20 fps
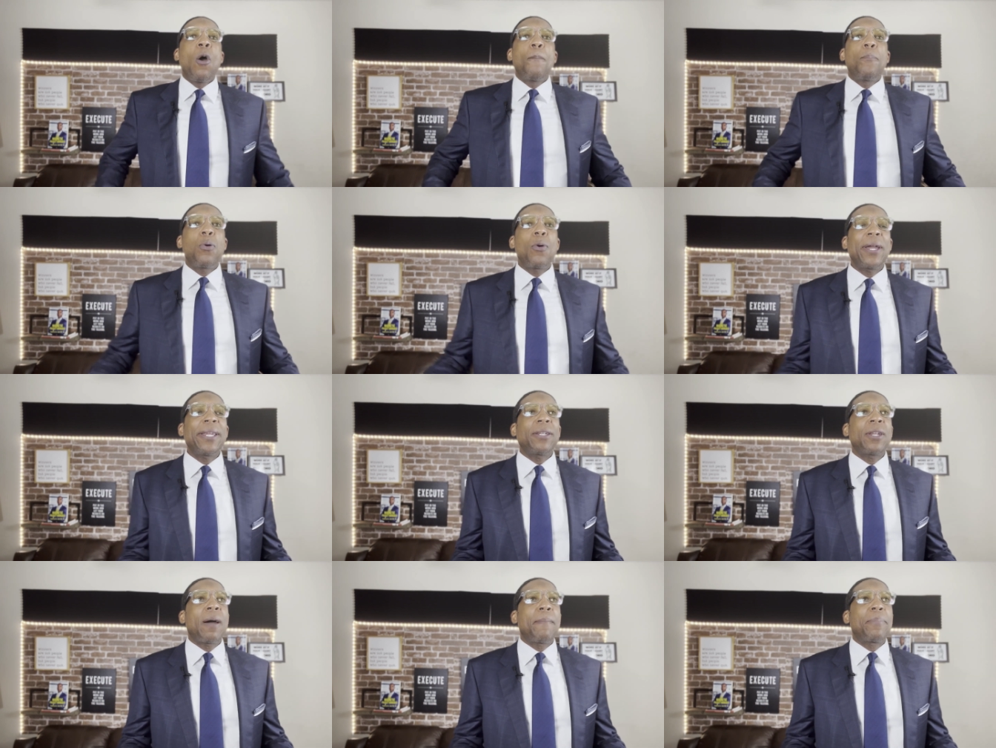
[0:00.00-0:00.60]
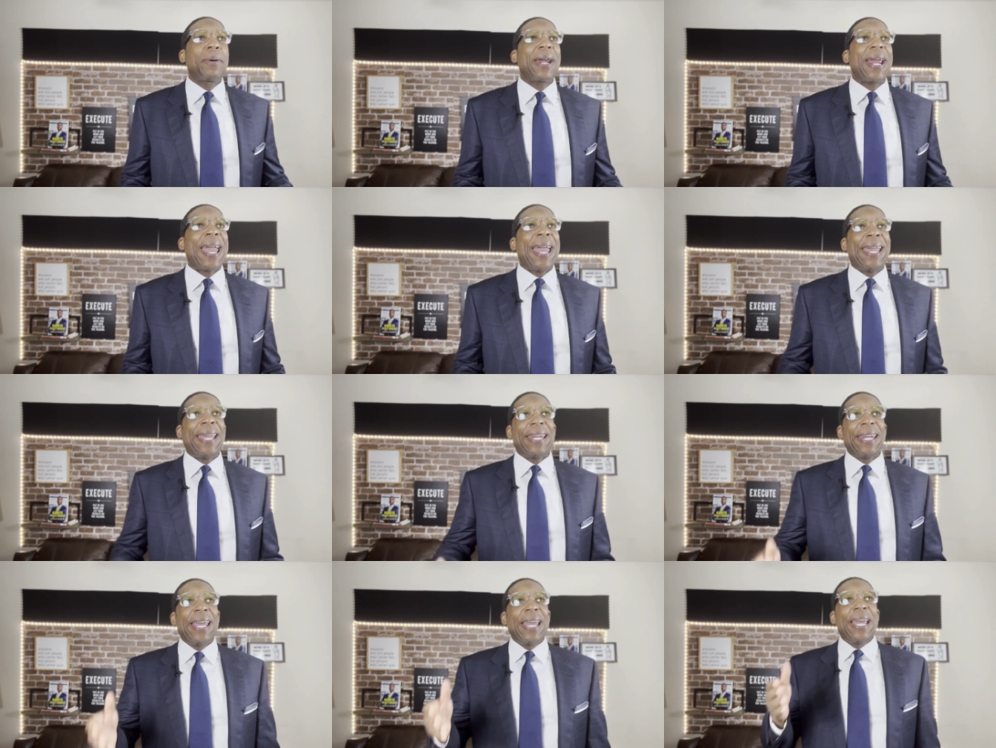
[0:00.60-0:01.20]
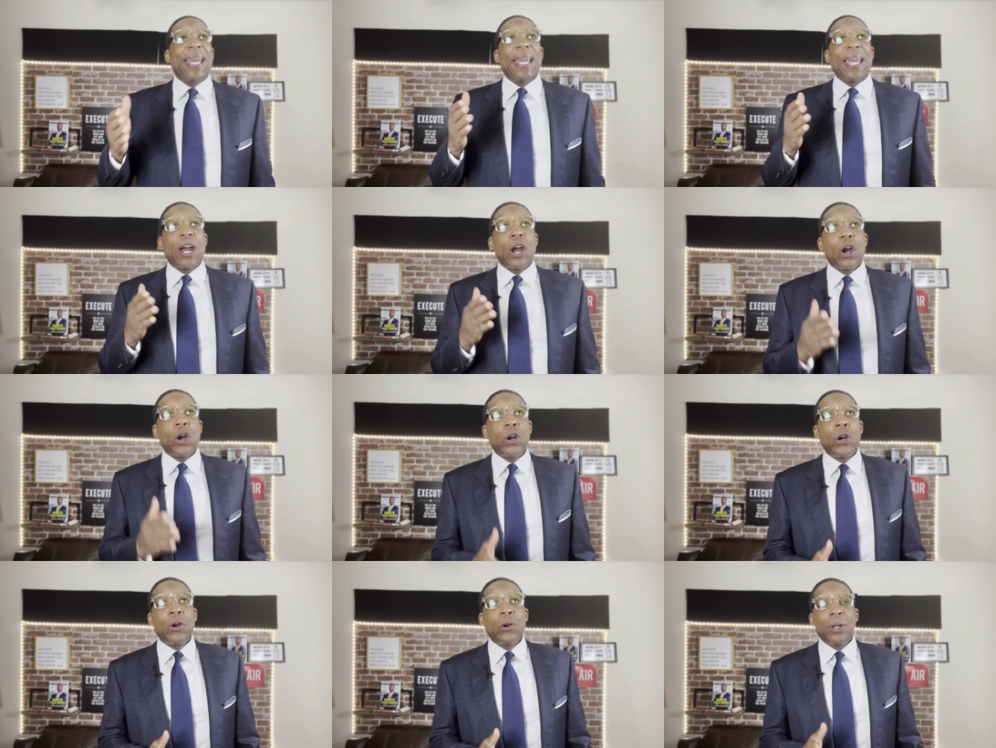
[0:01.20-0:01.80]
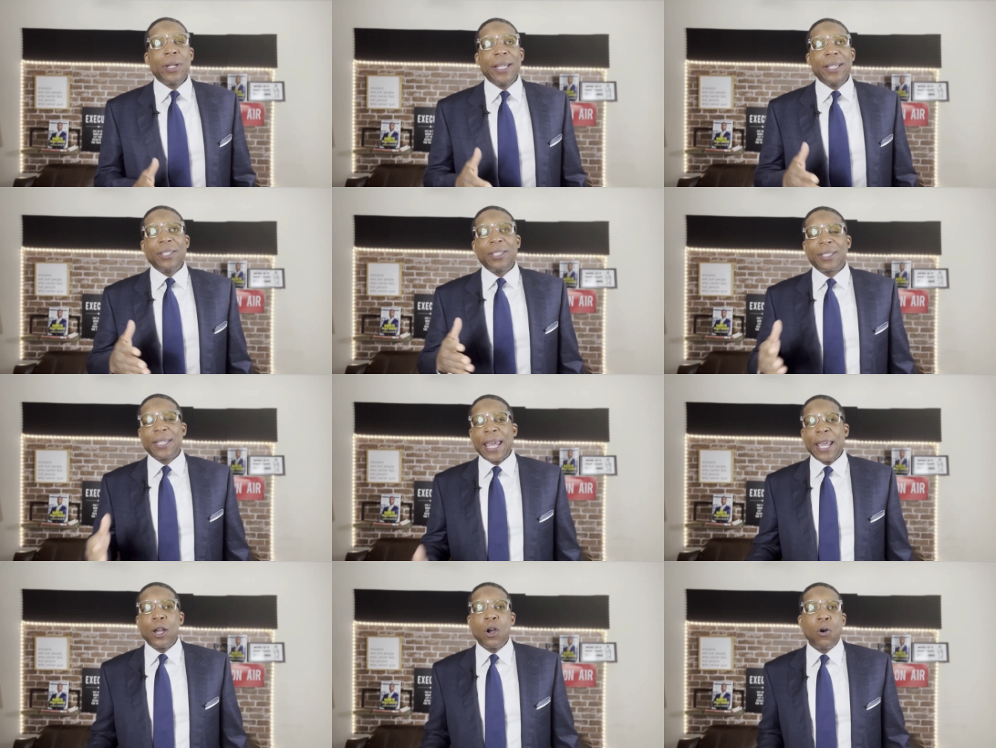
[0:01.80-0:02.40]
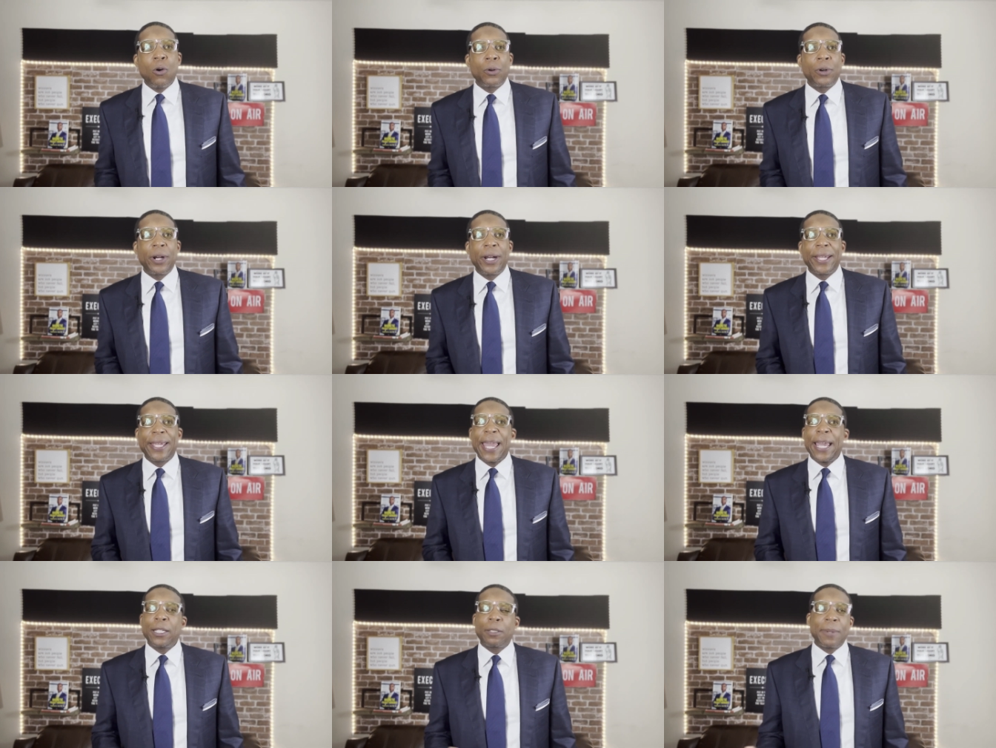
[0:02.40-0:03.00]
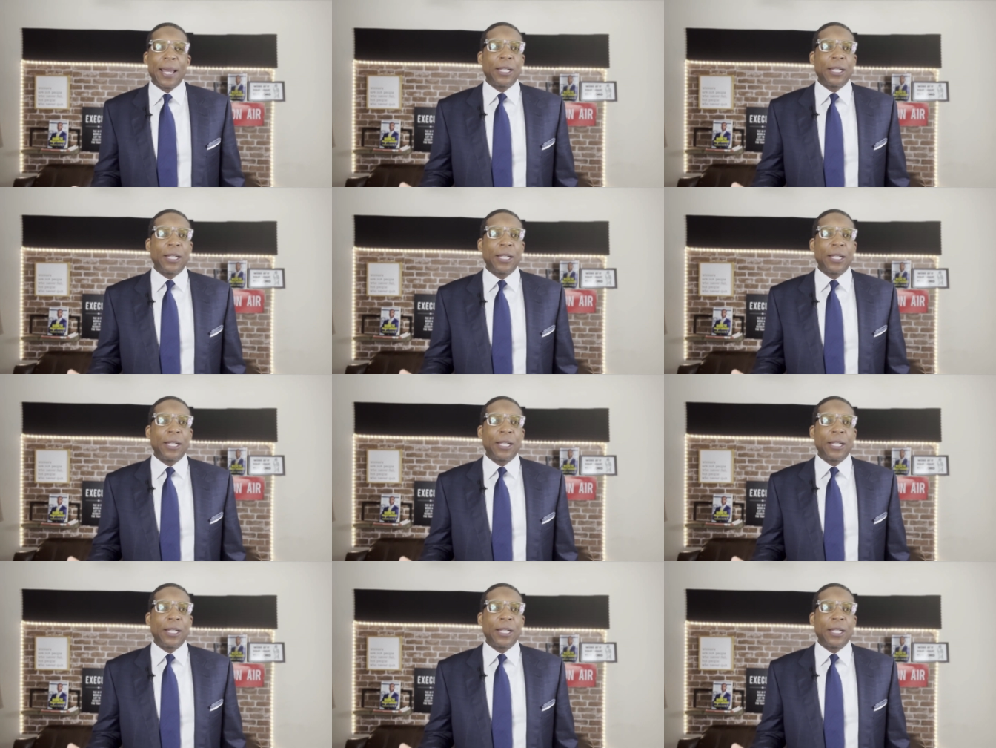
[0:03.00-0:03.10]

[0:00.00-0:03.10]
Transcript: Point number eight early stakeholder engagement.